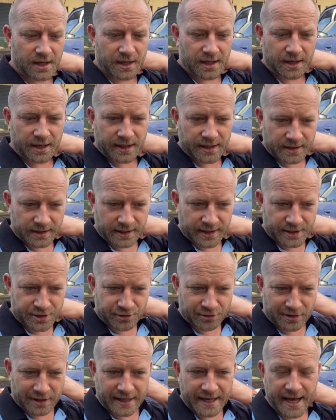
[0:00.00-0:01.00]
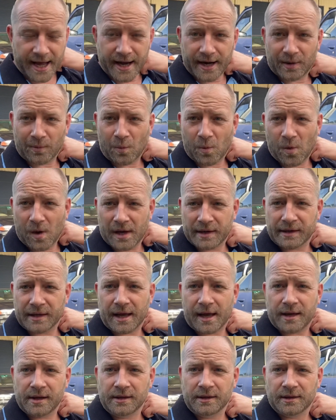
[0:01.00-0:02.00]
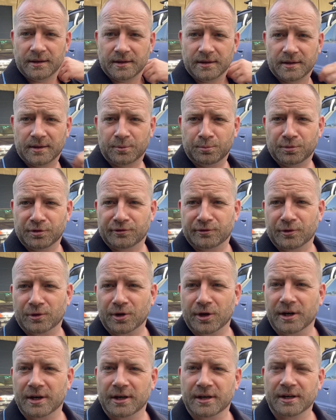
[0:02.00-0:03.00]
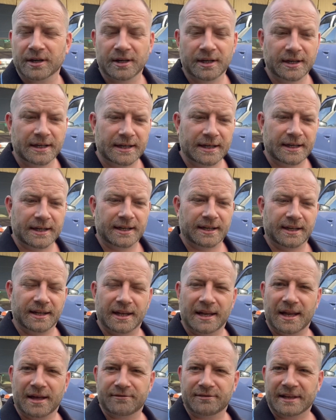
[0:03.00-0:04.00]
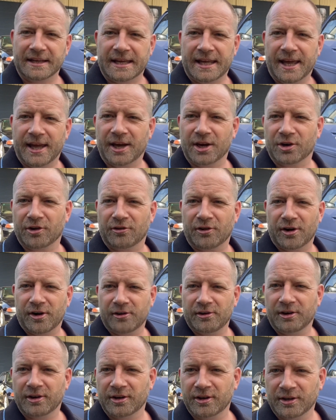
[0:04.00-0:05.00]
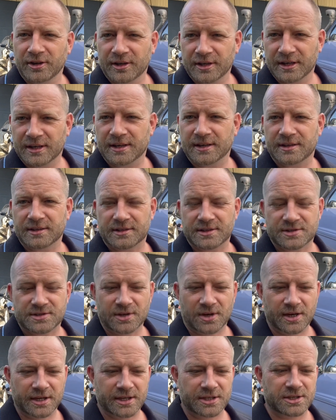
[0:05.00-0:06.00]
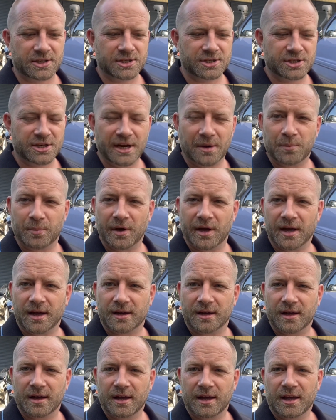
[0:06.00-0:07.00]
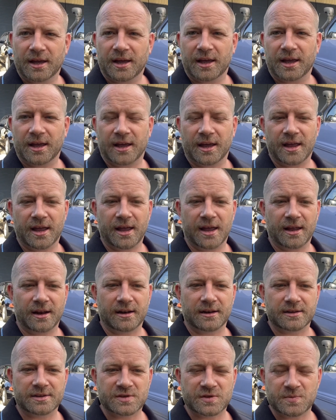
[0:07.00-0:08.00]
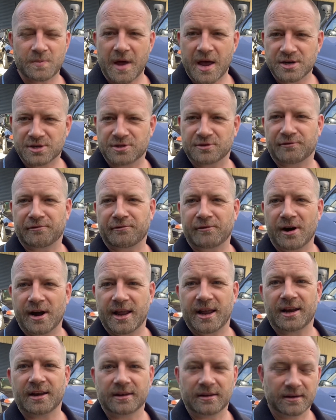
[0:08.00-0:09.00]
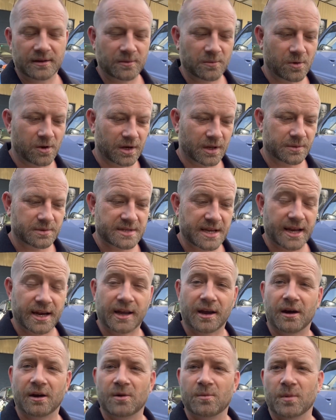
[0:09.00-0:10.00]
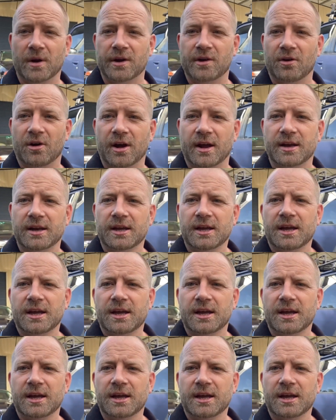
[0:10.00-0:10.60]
He literally had it one day before a lovely kangaroo decided to jump out and smash the front end while he was heading home one night.